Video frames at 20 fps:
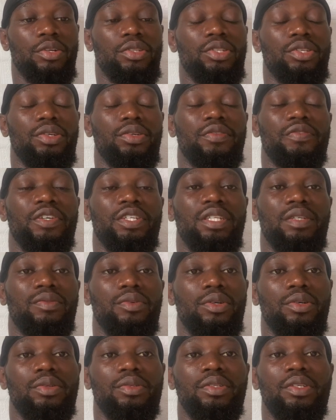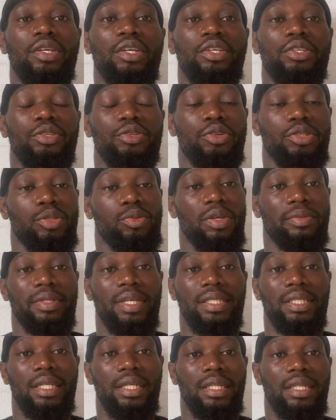So first of all, you go to the website
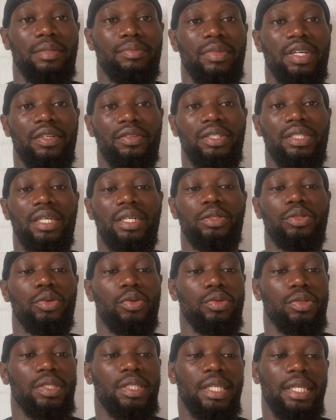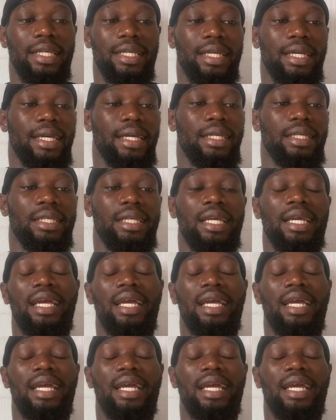LMArena.ai,